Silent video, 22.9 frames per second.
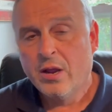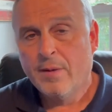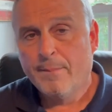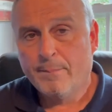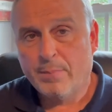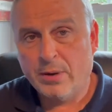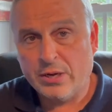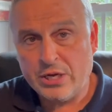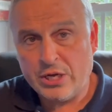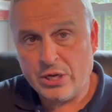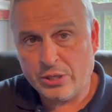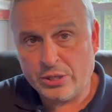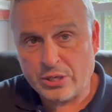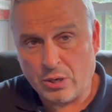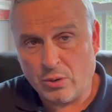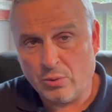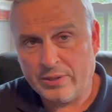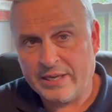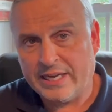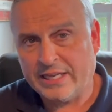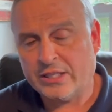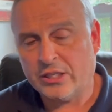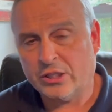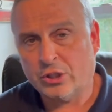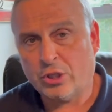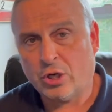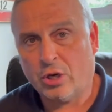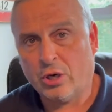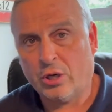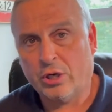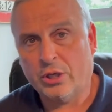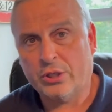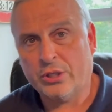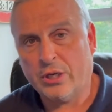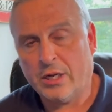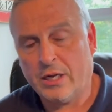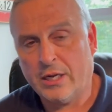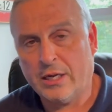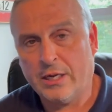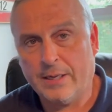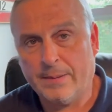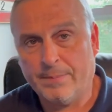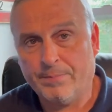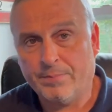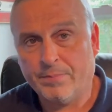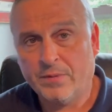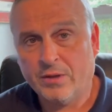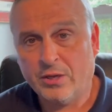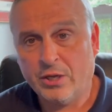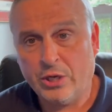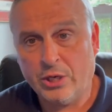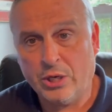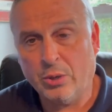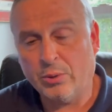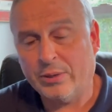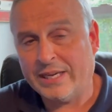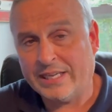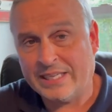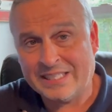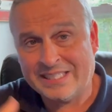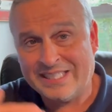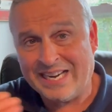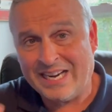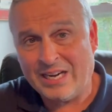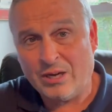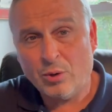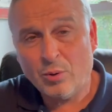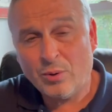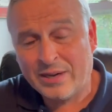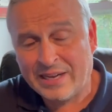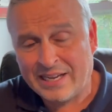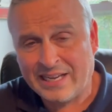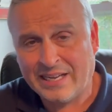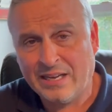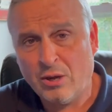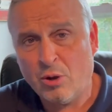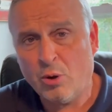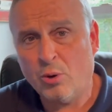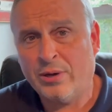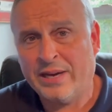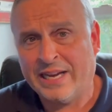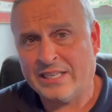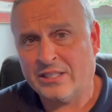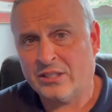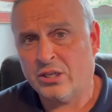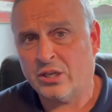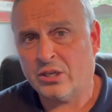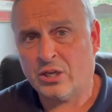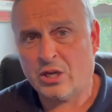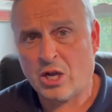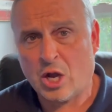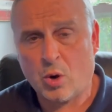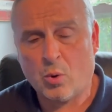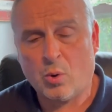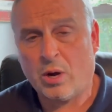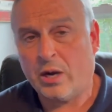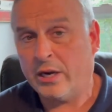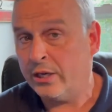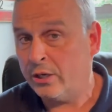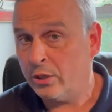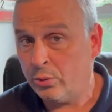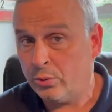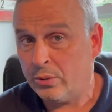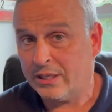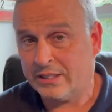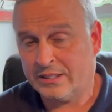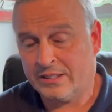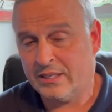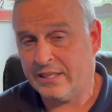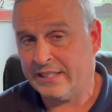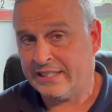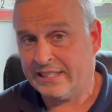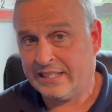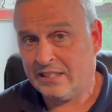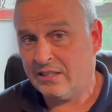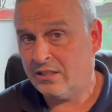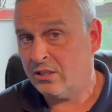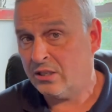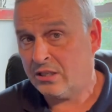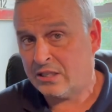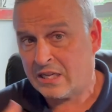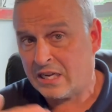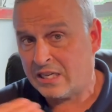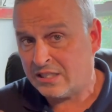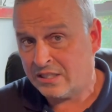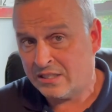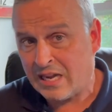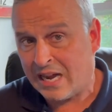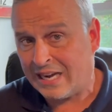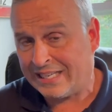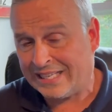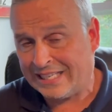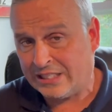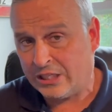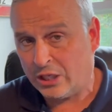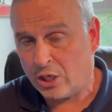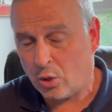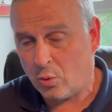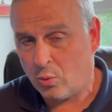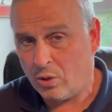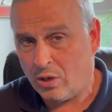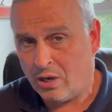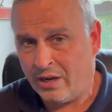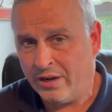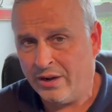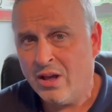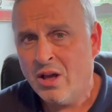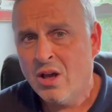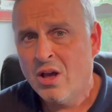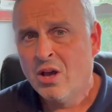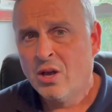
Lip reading: but you don't get to charge, you don't get to say who gets to go on and who does not get to go on.